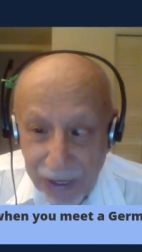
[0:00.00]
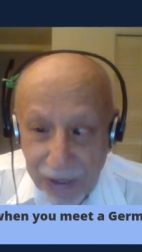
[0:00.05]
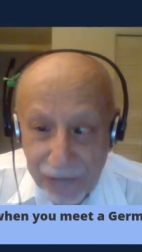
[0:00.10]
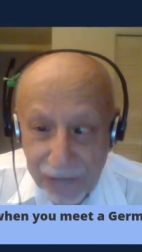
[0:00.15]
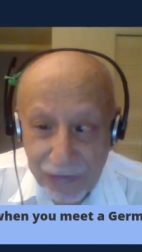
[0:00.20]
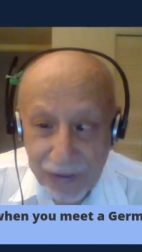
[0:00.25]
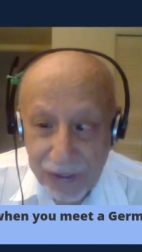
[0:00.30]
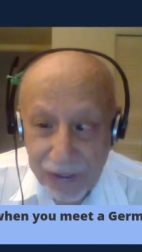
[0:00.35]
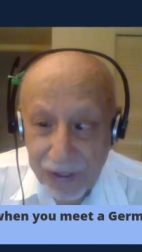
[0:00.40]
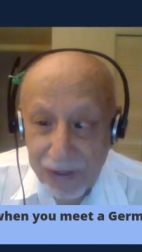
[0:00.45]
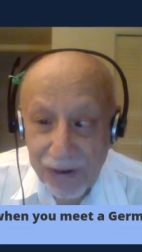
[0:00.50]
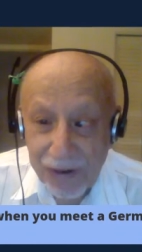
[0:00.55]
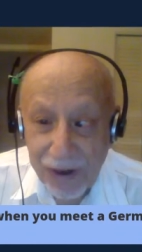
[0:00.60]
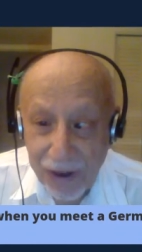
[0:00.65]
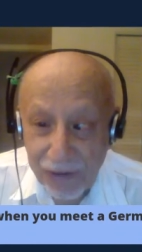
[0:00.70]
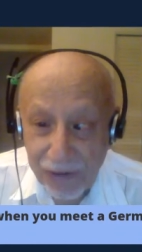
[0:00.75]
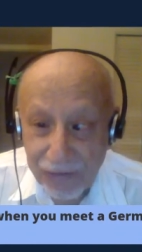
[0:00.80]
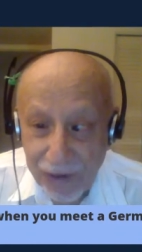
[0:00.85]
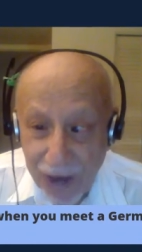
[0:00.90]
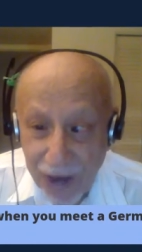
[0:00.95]
We didn't
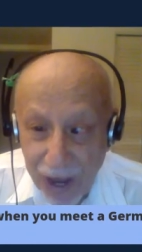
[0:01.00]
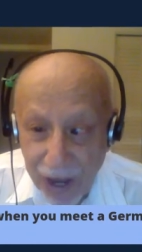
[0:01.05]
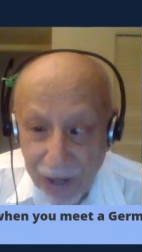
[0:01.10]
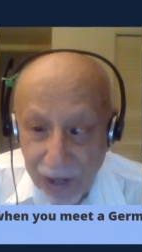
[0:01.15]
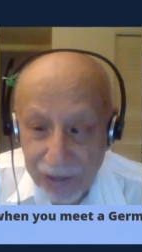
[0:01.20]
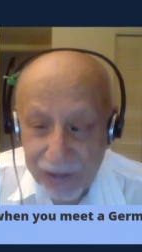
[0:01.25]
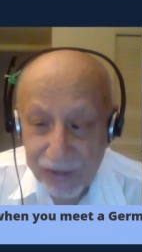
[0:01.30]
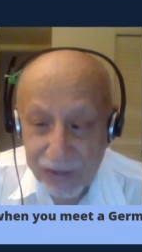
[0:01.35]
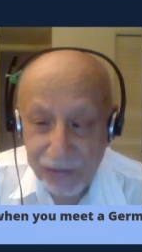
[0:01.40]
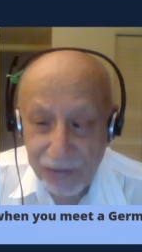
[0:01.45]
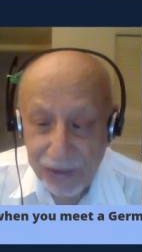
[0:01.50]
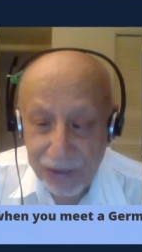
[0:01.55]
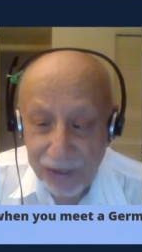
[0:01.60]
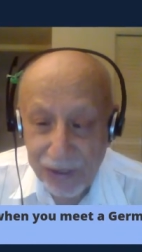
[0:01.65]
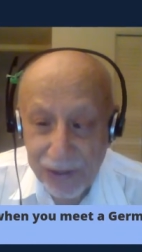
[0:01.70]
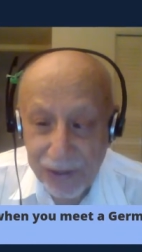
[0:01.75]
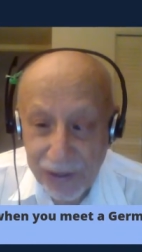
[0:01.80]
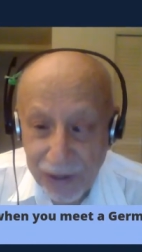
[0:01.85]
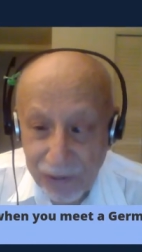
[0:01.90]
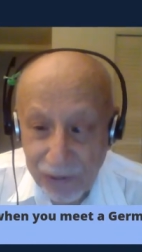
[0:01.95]
have guards, we
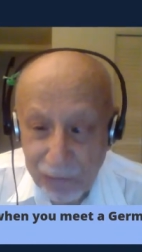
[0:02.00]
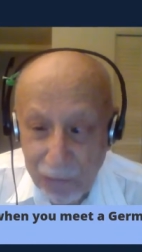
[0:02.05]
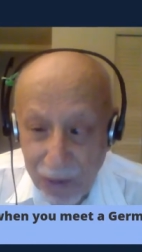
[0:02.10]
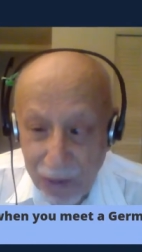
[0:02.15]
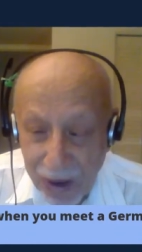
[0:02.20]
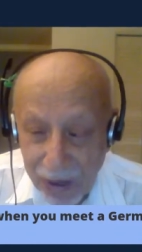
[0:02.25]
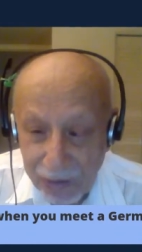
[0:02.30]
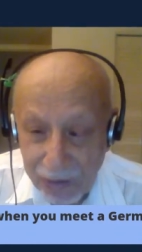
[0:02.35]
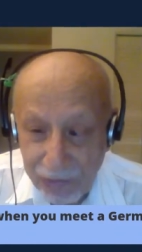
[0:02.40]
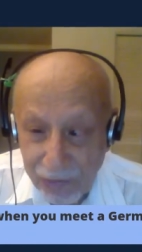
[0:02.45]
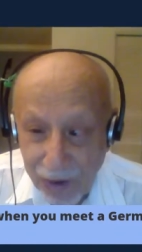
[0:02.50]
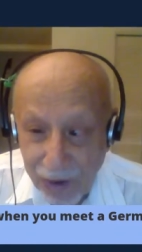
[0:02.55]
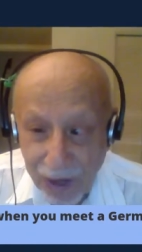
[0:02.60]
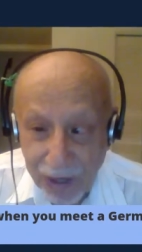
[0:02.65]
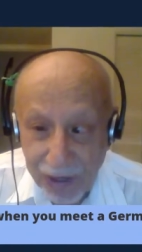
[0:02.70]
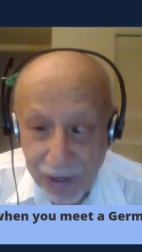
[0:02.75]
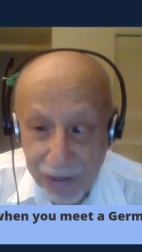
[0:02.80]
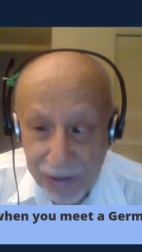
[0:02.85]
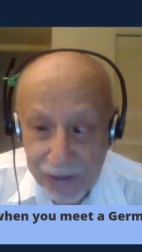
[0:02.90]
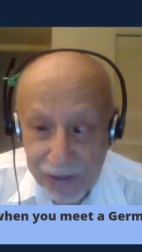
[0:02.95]
didn't have barbed
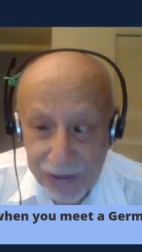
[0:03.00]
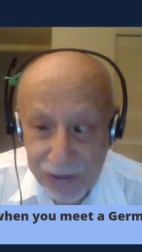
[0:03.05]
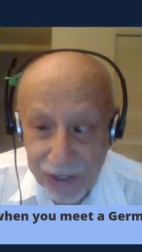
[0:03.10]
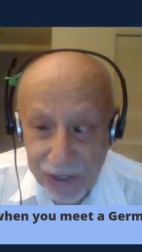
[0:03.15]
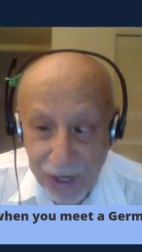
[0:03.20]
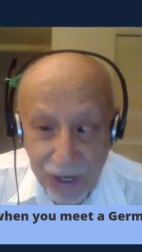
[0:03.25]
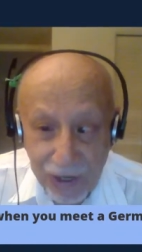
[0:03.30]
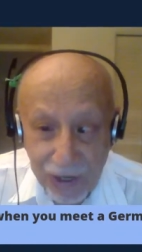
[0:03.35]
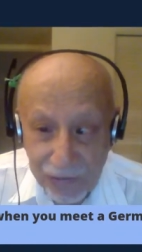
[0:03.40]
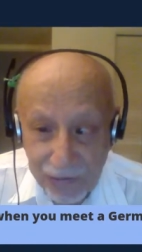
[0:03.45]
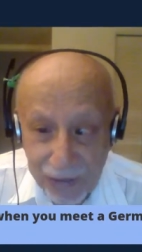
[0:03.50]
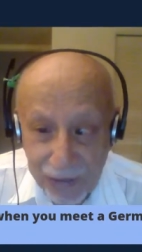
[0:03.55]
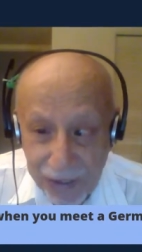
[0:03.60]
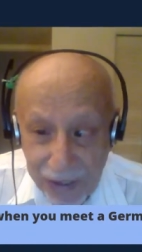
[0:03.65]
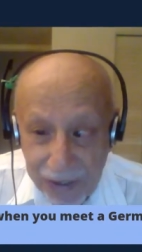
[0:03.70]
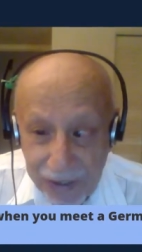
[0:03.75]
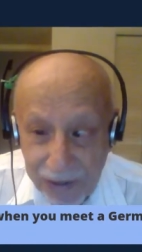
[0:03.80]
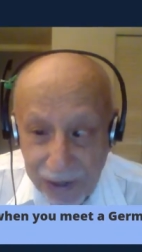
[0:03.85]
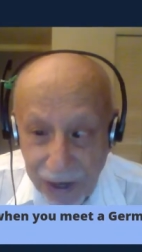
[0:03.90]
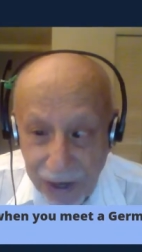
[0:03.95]
wires, we
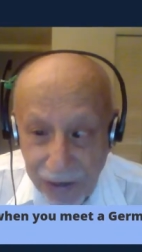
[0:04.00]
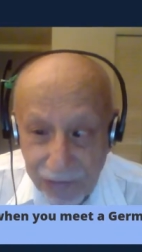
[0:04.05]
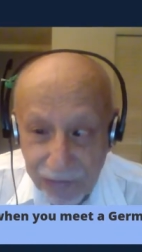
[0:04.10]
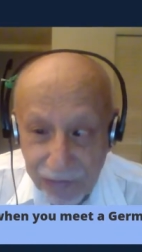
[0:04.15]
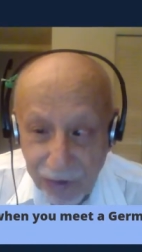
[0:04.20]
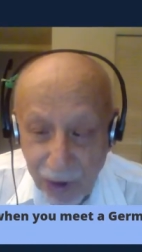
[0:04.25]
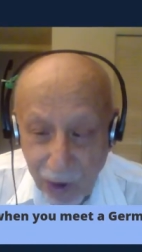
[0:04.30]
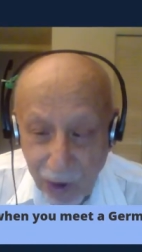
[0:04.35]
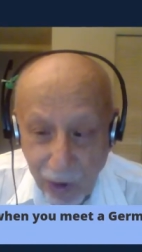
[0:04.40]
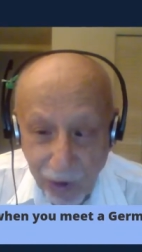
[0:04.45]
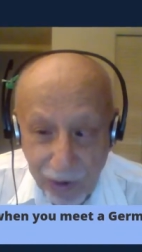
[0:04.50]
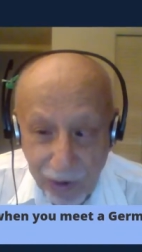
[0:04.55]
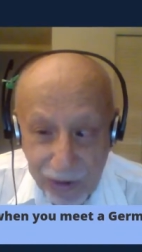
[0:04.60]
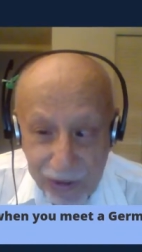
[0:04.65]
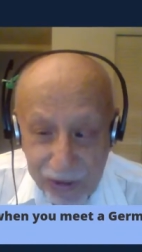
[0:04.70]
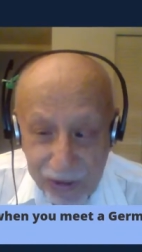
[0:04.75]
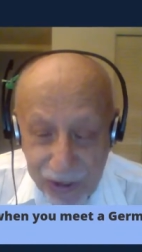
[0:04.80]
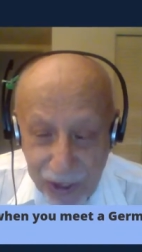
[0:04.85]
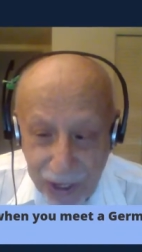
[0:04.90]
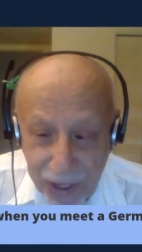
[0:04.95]
didn't have
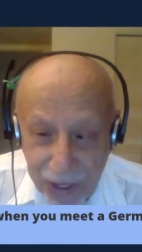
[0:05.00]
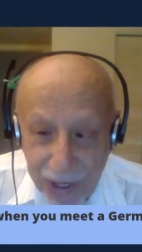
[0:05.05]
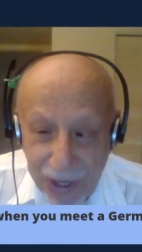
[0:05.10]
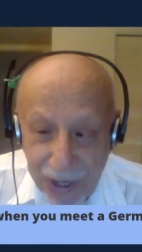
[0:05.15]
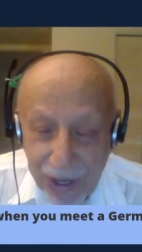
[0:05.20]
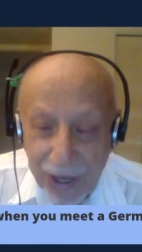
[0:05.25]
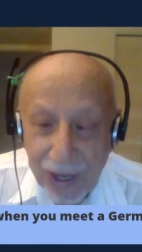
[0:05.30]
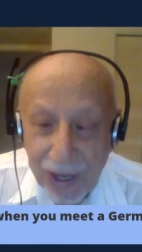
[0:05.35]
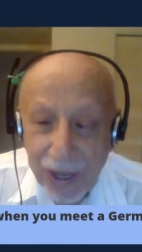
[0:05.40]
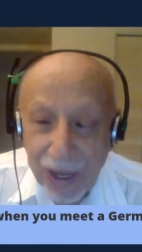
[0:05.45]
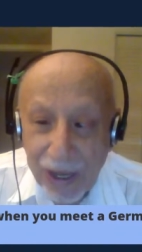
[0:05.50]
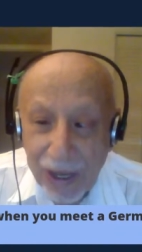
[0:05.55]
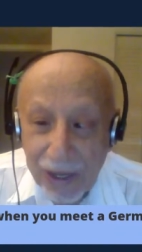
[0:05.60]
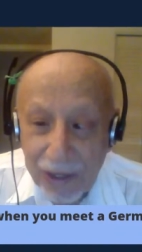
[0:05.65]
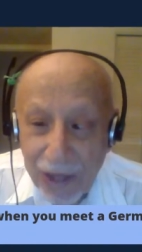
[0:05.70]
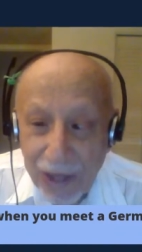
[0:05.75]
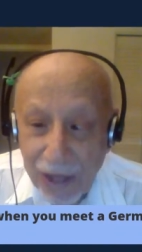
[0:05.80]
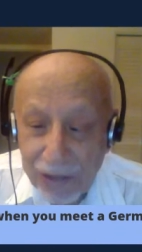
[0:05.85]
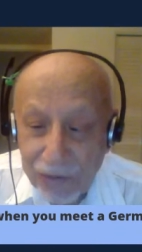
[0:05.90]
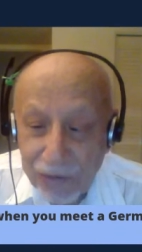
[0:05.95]
dogs
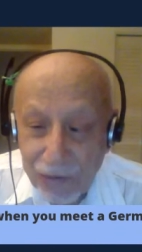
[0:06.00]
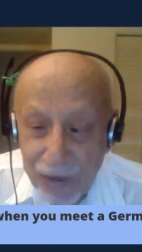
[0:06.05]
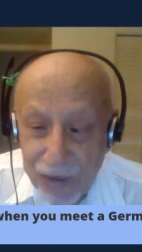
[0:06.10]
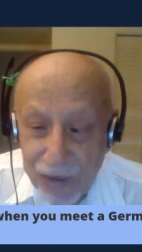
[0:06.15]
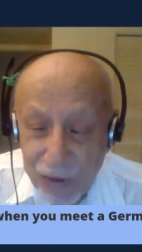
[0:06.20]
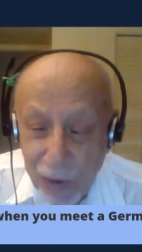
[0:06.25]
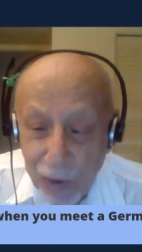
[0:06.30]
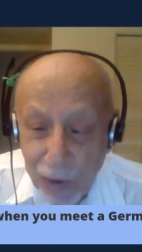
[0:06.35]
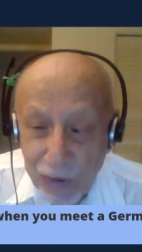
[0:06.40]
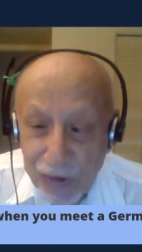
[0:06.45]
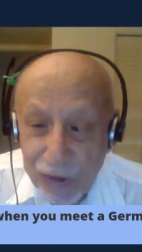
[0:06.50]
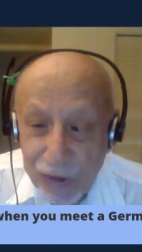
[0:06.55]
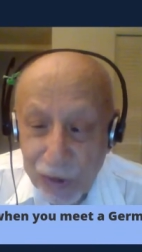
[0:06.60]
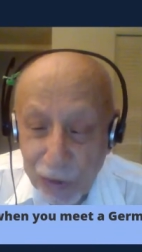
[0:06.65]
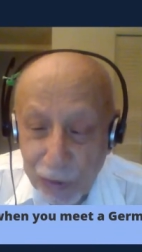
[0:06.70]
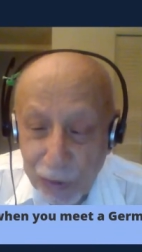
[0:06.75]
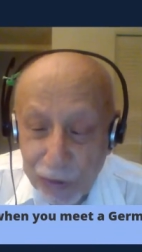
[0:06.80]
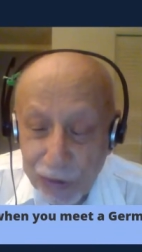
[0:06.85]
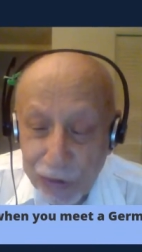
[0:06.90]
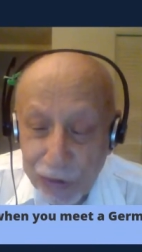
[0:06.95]
that was
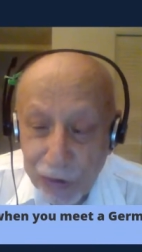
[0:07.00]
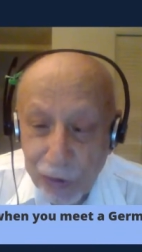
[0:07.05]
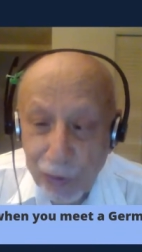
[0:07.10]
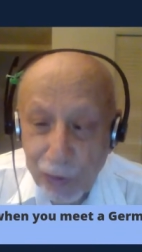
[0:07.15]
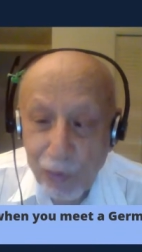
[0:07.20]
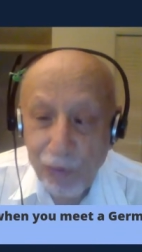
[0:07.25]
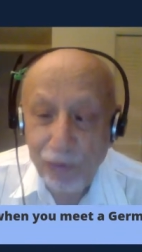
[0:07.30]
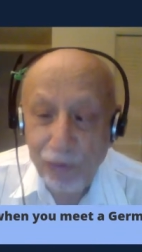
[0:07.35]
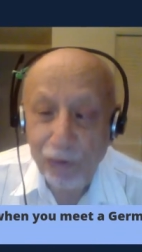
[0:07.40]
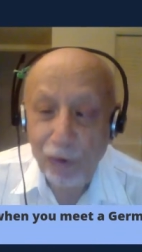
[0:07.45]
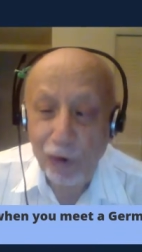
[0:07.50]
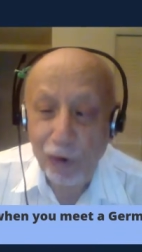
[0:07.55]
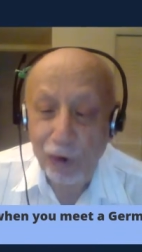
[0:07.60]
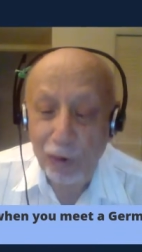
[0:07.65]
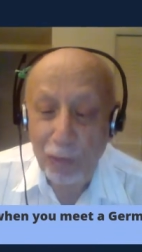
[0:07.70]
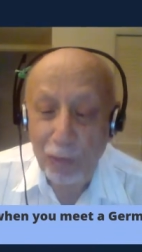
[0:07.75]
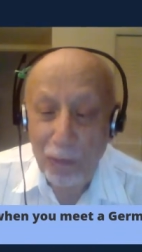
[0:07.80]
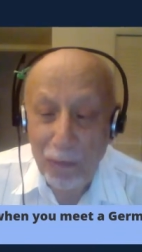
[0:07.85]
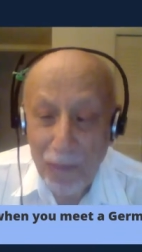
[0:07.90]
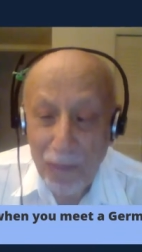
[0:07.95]
also true for
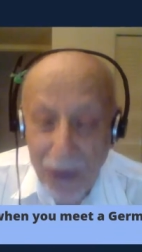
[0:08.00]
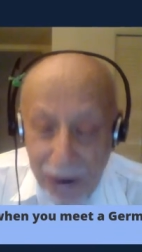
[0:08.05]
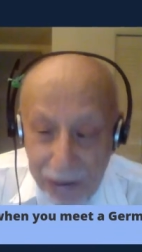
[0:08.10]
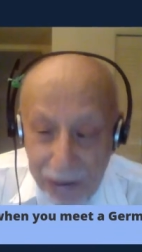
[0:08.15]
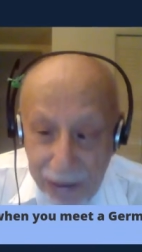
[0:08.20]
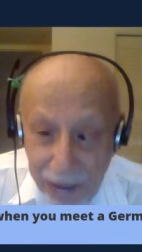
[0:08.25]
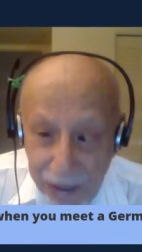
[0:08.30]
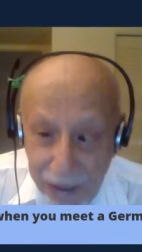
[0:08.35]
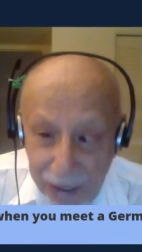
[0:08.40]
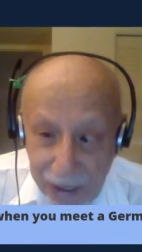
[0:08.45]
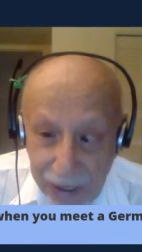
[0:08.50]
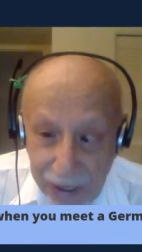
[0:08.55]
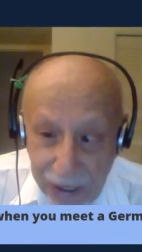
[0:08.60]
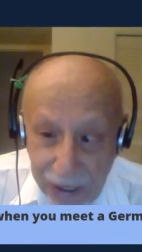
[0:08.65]
many